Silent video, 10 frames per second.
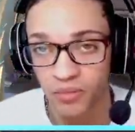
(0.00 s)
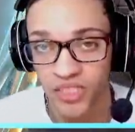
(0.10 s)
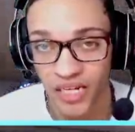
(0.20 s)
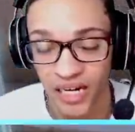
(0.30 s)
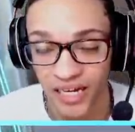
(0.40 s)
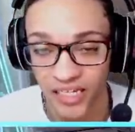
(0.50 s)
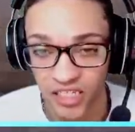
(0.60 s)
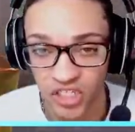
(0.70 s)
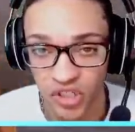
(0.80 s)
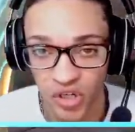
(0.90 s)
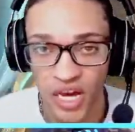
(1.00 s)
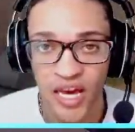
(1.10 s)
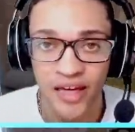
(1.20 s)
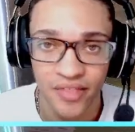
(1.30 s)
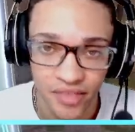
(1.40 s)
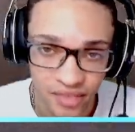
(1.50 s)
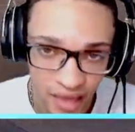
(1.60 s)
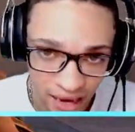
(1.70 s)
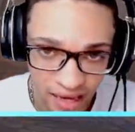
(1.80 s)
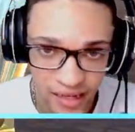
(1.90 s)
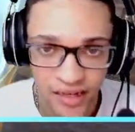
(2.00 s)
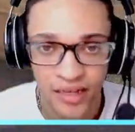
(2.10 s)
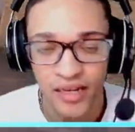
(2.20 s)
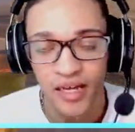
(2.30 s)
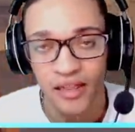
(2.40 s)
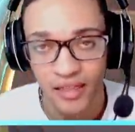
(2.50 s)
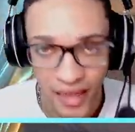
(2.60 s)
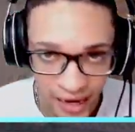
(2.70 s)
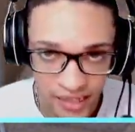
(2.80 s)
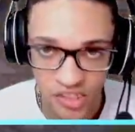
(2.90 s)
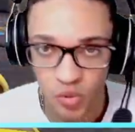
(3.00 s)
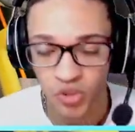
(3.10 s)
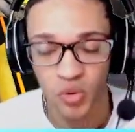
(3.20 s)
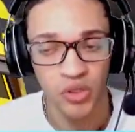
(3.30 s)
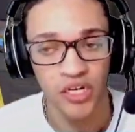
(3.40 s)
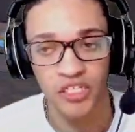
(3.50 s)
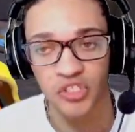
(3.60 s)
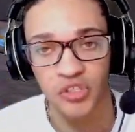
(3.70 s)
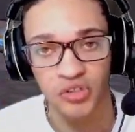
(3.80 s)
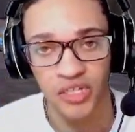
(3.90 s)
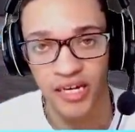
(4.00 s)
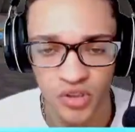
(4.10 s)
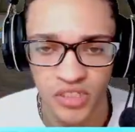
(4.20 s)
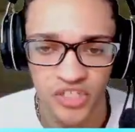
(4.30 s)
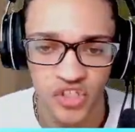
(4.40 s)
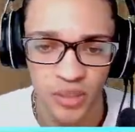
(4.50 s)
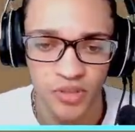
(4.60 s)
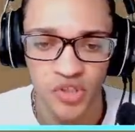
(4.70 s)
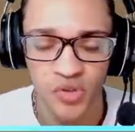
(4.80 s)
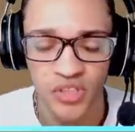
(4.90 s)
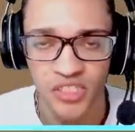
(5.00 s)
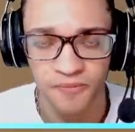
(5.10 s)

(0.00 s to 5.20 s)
site a lot easier, then that is when you win an entry, okay? It's guys, your job as a duelist